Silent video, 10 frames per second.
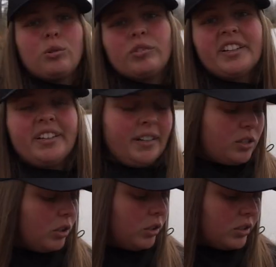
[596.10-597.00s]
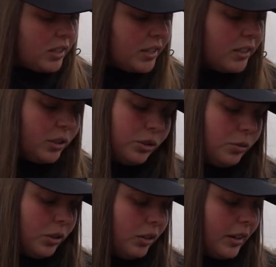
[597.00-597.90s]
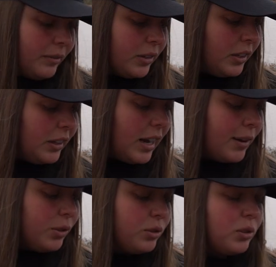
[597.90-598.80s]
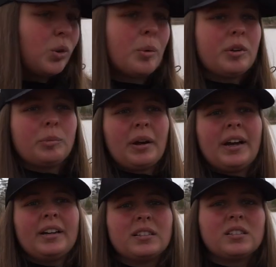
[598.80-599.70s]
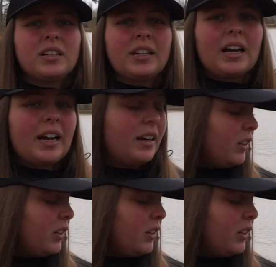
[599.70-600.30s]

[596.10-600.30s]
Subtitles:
really nice colors. I think they'll do well. I've used the worm in the past, and I had a